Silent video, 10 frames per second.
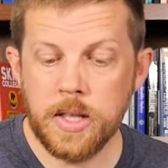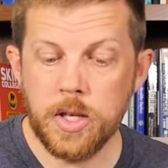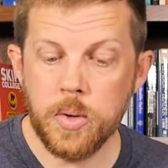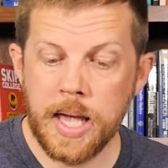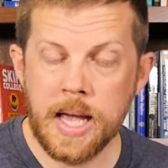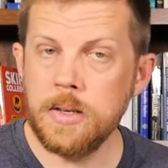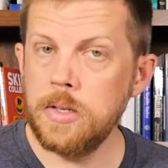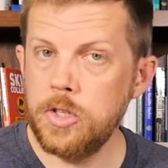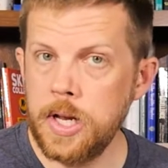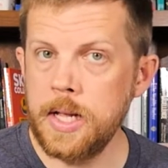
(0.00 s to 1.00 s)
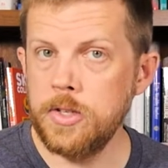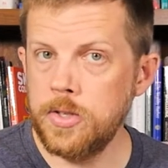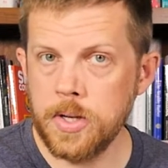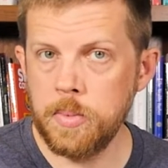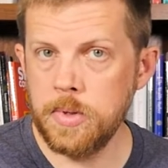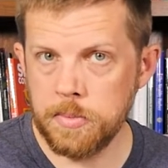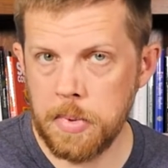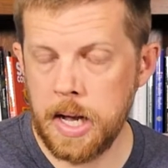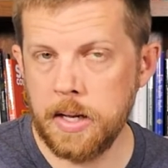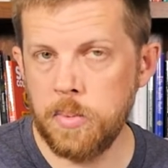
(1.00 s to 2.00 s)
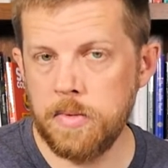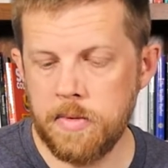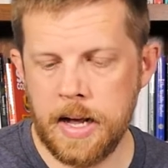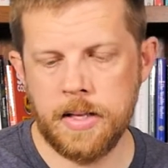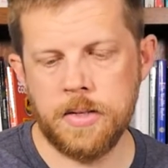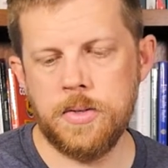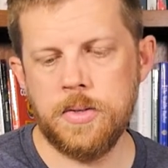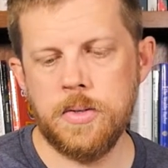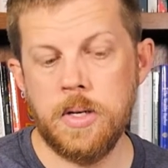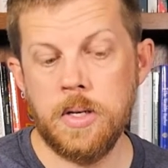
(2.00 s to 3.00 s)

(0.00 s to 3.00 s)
that you can't change someone's mind with violence.